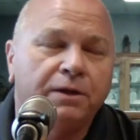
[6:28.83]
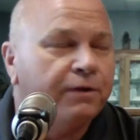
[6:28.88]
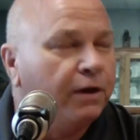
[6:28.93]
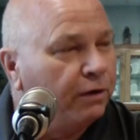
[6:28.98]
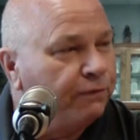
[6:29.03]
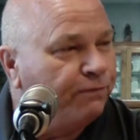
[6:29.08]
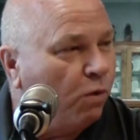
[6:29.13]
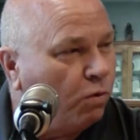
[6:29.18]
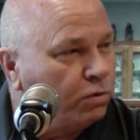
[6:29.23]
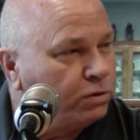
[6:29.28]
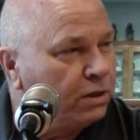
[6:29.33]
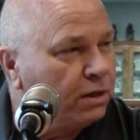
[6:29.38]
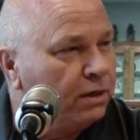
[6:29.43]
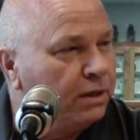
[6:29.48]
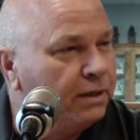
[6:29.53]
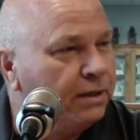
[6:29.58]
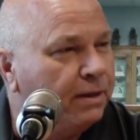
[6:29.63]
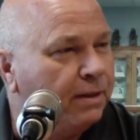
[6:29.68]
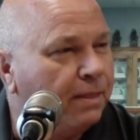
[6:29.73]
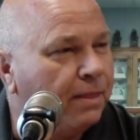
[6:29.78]

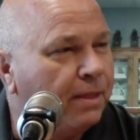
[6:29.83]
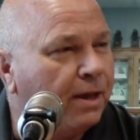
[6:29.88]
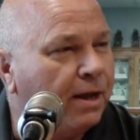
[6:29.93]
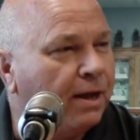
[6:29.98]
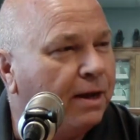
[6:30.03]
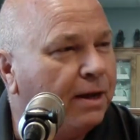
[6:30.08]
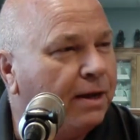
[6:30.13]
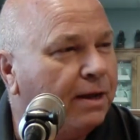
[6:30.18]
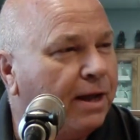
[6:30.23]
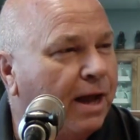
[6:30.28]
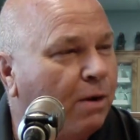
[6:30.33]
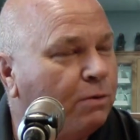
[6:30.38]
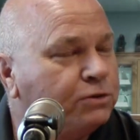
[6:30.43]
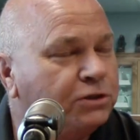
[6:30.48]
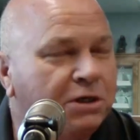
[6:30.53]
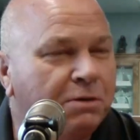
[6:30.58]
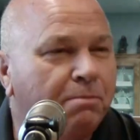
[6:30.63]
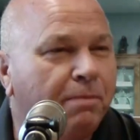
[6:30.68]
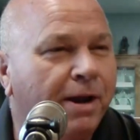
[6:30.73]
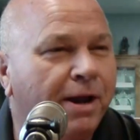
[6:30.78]
Unfortunately, I
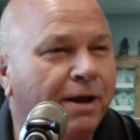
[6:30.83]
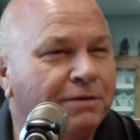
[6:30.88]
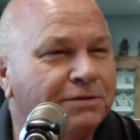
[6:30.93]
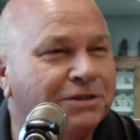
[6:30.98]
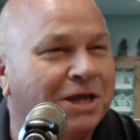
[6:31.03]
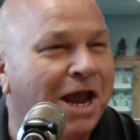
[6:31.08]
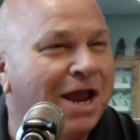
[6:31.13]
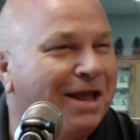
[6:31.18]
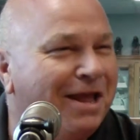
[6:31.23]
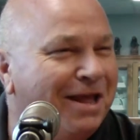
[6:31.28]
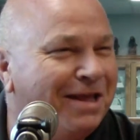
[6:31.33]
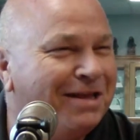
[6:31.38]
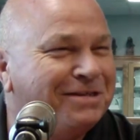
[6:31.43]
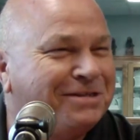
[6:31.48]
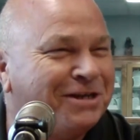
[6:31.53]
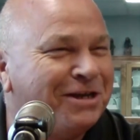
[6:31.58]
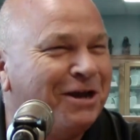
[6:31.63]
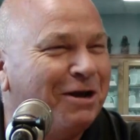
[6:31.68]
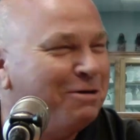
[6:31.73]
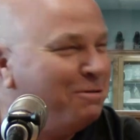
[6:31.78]
was in the
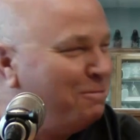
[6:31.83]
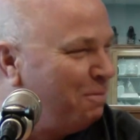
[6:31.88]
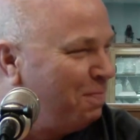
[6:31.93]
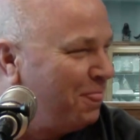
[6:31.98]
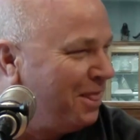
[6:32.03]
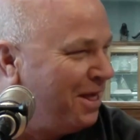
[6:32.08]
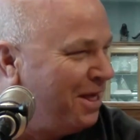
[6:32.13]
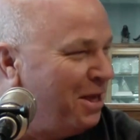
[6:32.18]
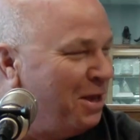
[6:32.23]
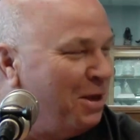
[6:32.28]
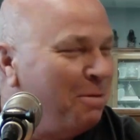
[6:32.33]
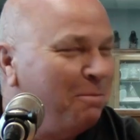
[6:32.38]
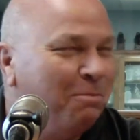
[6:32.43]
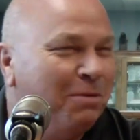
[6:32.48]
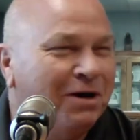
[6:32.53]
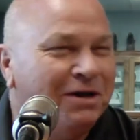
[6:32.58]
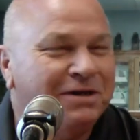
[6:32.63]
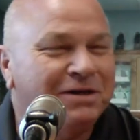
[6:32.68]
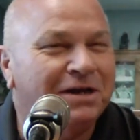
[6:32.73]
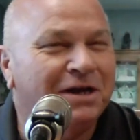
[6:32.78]
mountains,
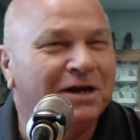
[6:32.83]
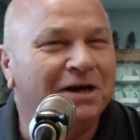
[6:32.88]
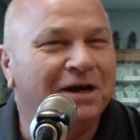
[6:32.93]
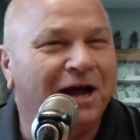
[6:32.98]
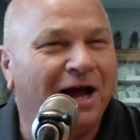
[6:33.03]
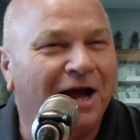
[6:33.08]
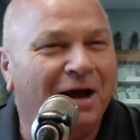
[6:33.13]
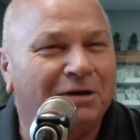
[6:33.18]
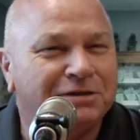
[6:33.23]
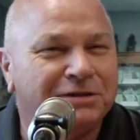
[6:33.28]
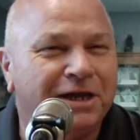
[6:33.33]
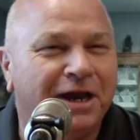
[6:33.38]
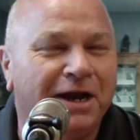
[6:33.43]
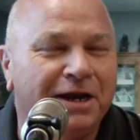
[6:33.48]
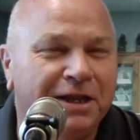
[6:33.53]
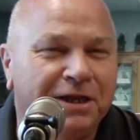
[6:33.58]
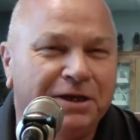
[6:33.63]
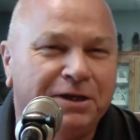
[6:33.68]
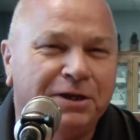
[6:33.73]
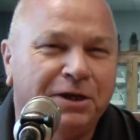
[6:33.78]
but I
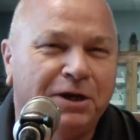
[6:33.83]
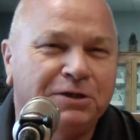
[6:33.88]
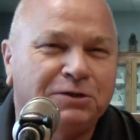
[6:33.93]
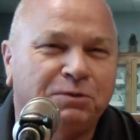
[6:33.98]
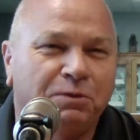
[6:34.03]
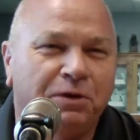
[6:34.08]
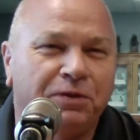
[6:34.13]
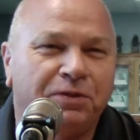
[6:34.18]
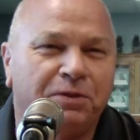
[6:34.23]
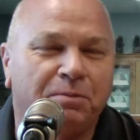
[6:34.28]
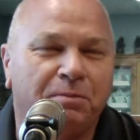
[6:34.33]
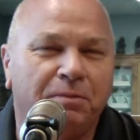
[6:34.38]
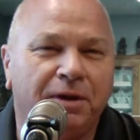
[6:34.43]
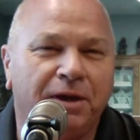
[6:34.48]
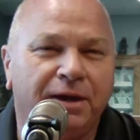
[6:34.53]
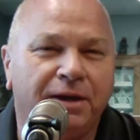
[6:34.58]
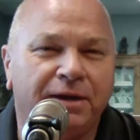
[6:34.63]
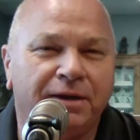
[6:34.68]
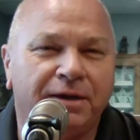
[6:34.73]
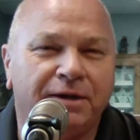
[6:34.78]
stayed in touch with them.
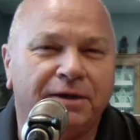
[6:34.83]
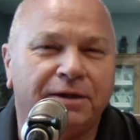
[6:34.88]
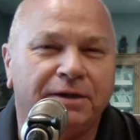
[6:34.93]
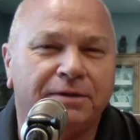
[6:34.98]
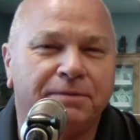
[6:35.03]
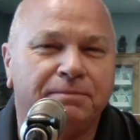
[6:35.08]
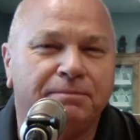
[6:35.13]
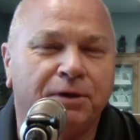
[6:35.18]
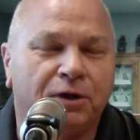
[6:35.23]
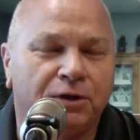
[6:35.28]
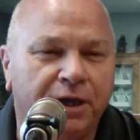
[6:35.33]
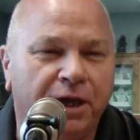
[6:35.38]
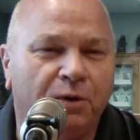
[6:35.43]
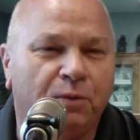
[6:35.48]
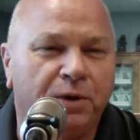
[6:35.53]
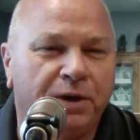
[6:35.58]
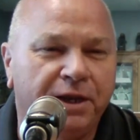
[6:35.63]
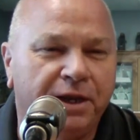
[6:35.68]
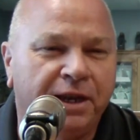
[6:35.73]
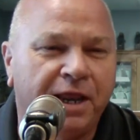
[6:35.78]
But
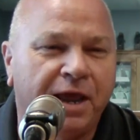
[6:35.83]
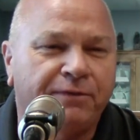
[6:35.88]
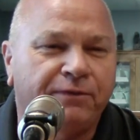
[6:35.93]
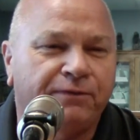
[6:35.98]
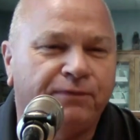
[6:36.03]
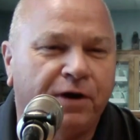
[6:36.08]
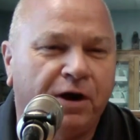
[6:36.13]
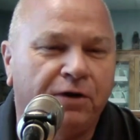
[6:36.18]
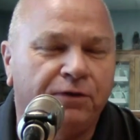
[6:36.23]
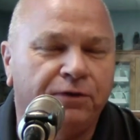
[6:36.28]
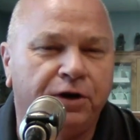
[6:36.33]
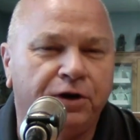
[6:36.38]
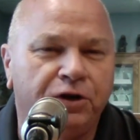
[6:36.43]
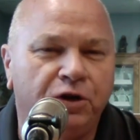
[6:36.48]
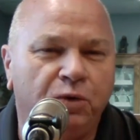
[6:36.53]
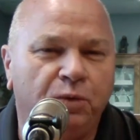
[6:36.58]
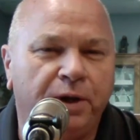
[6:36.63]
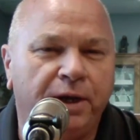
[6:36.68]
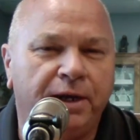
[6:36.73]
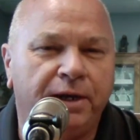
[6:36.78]
yeah, we did have a fire there in
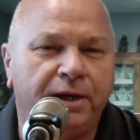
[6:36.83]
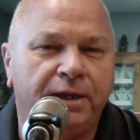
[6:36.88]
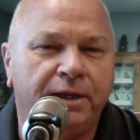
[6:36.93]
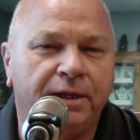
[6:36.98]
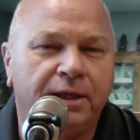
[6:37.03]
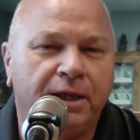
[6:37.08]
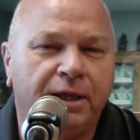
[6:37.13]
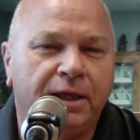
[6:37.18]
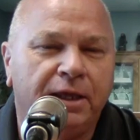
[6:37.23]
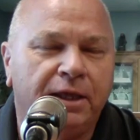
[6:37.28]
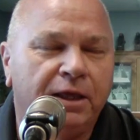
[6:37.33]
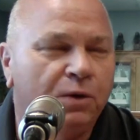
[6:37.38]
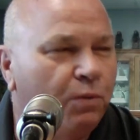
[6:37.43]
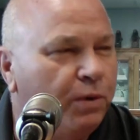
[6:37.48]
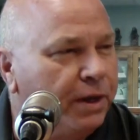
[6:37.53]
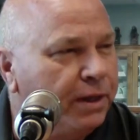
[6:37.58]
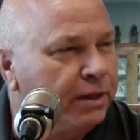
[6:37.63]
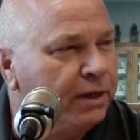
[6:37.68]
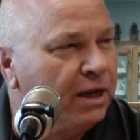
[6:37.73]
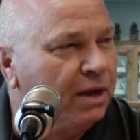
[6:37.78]
New Indy.
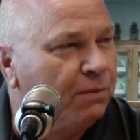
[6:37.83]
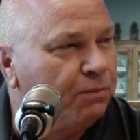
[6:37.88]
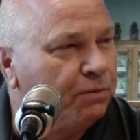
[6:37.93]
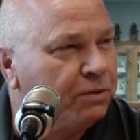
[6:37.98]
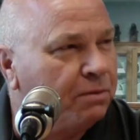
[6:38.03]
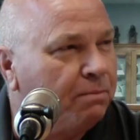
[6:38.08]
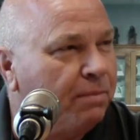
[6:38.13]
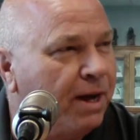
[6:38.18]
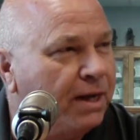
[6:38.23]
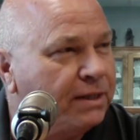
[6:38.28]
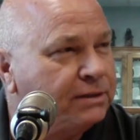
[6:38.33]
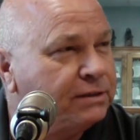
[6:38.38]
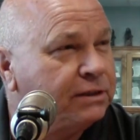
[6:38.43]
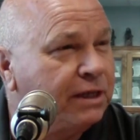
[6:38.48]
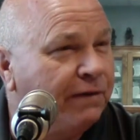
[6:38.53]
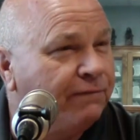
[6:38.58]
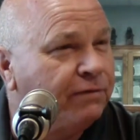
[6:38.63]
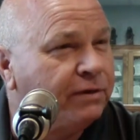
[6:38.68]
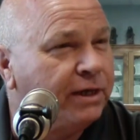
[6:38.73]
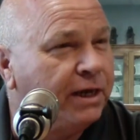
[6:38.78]
We ended up with about
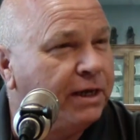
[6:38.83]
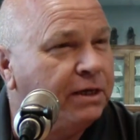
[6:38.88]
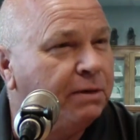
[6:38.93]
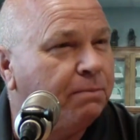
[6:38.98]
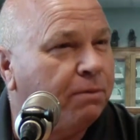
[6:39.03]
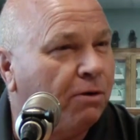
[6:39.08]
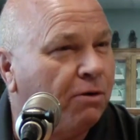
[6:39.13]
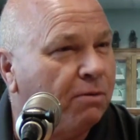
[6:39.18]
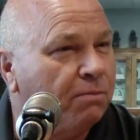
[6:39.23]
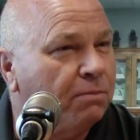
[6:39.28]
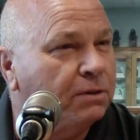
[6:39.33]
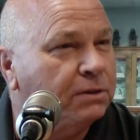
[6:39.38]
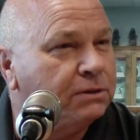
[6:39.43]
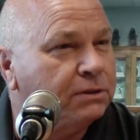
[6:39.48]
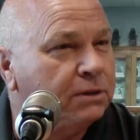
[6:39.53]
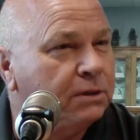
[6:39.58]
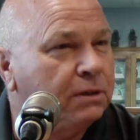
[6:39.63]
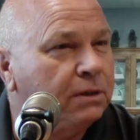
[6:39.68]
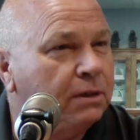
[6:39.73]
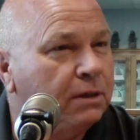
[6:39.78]
17
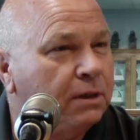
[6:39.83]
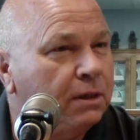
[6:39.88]
departments.